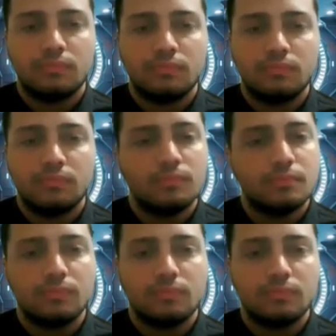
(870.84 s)

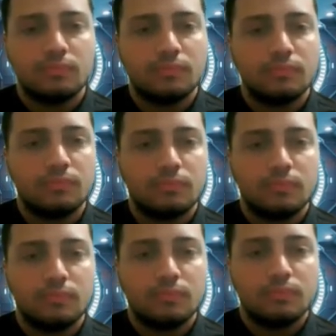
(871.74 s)

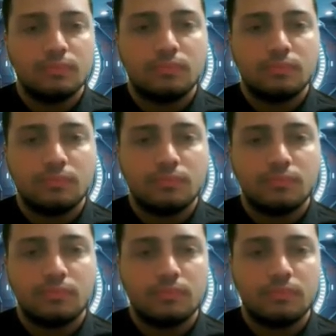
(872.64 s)

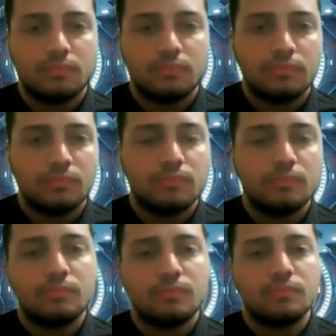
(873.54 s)

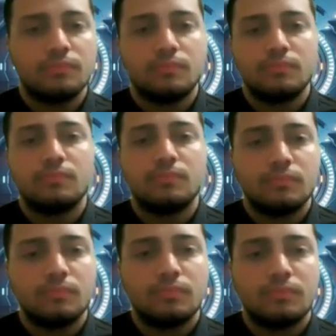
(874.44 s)
[no speech]